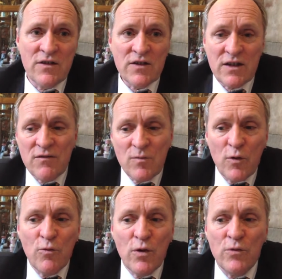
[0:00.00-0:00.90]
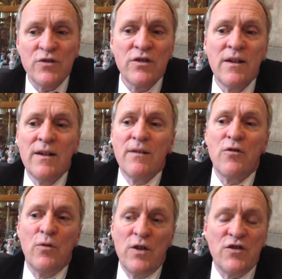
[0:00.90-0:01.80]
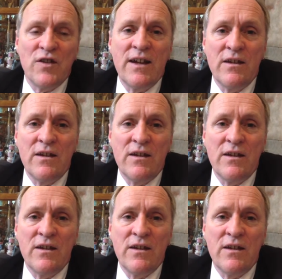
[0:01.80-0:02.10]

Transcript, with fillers: So this gives them a route through which they